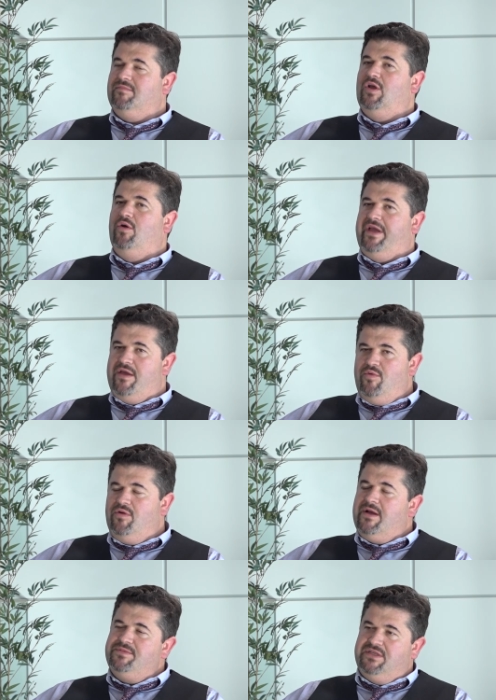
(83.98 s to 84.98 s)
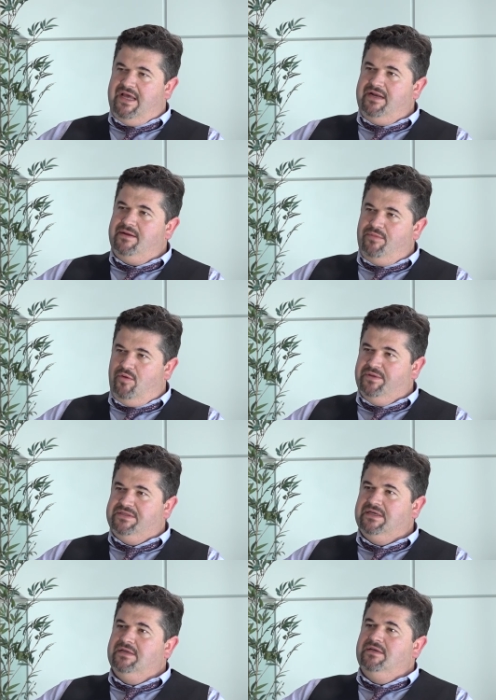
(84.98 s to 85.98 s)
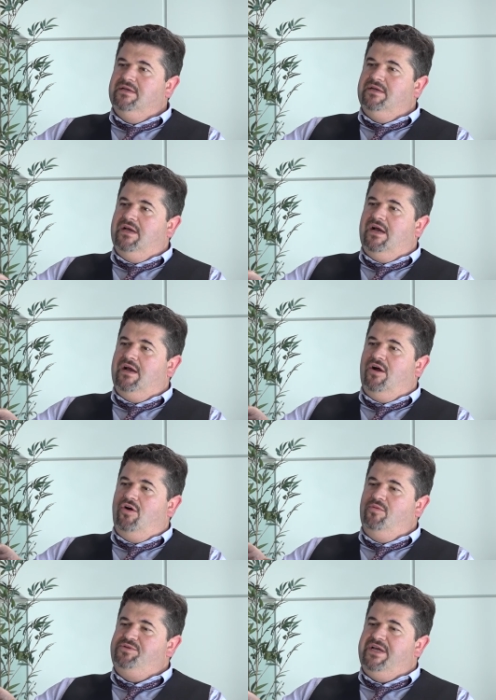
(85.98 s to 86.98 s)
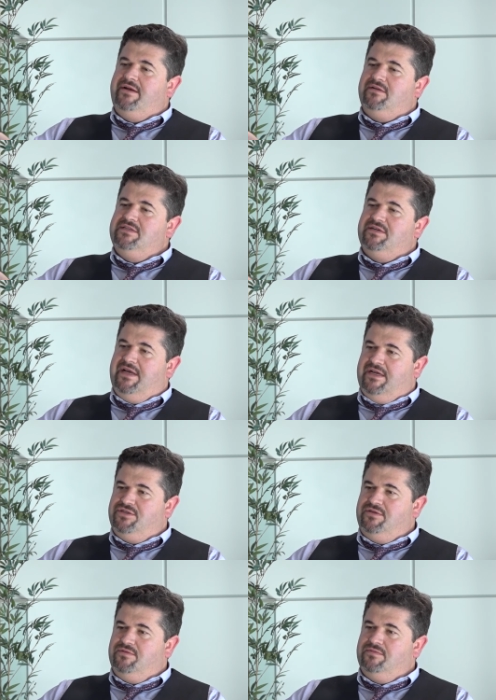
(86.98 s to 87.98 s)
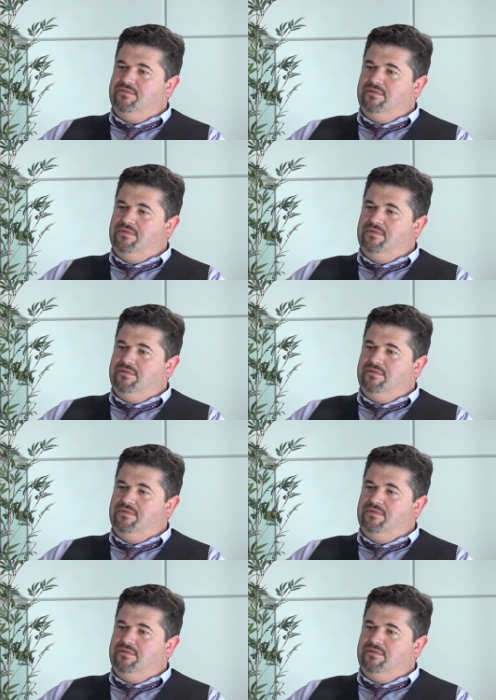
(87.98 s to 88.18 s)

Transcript: Okay, we'll come to that in a moment. Sure. Uh, Hope Channel International